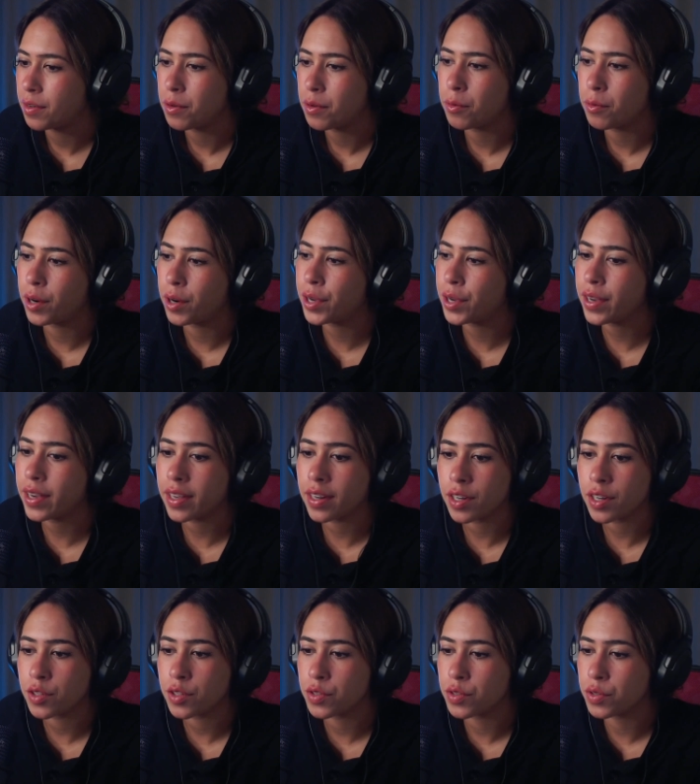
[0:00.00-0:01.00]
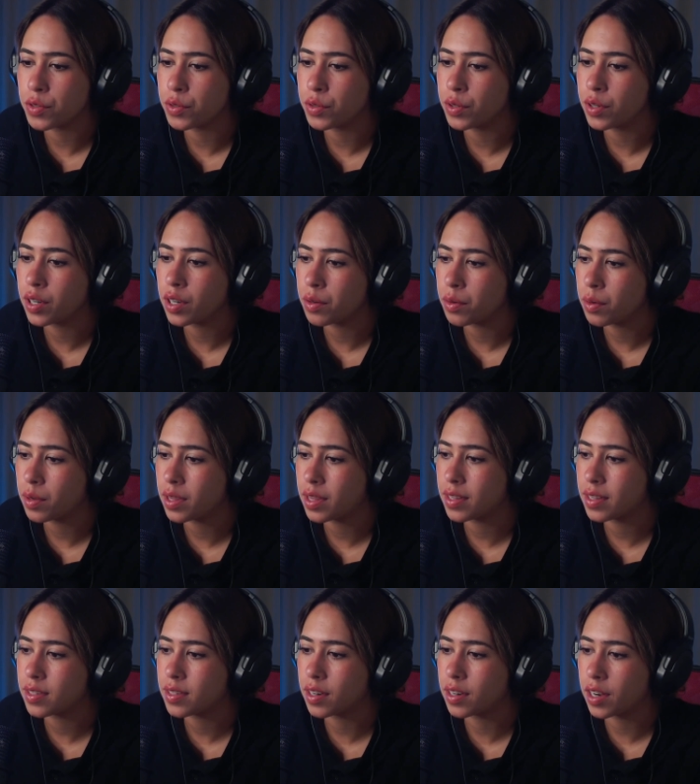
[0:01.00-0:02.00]
what are you gonna do with the
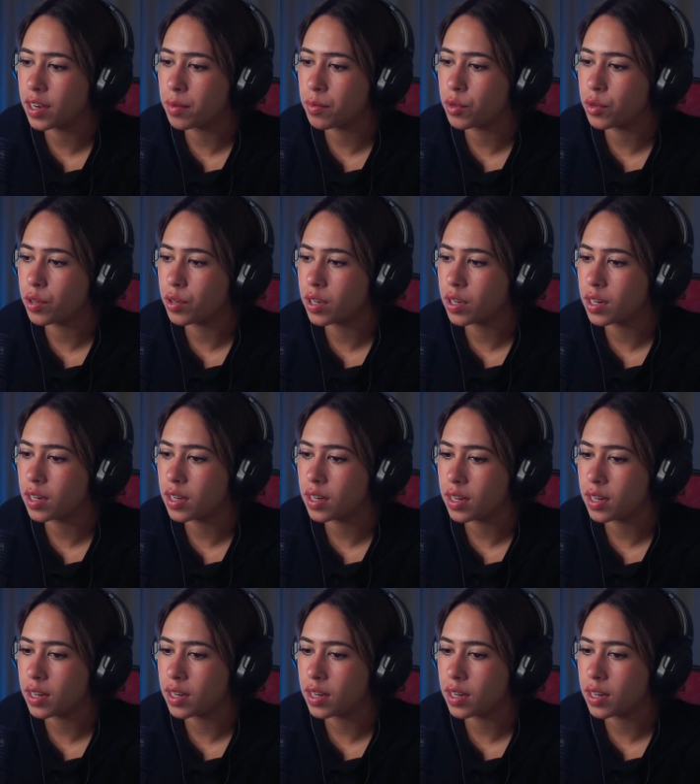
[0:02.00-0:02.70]
time you got